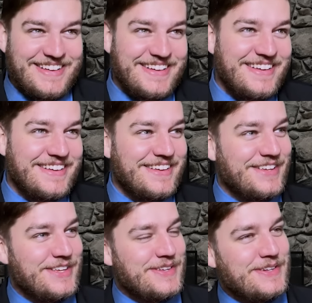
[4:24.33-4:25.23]

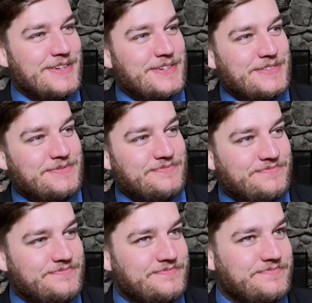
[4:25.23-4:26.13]

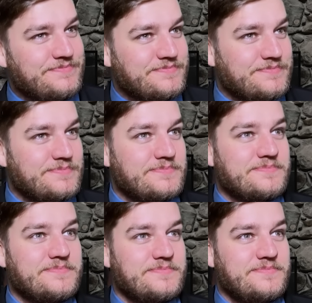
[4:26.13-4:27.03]

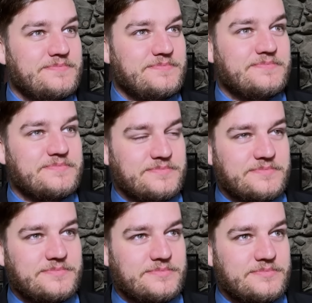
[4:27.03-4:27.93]

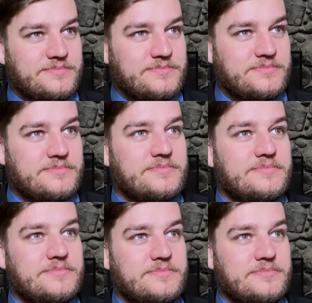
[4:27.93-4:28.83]

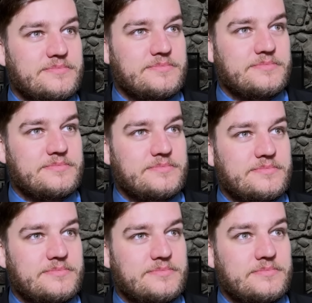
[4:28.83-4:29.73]

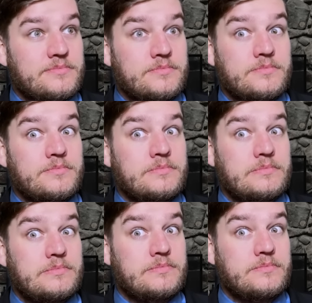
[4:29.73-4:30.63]

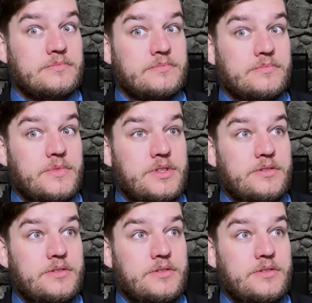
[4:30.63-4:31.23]
(silent)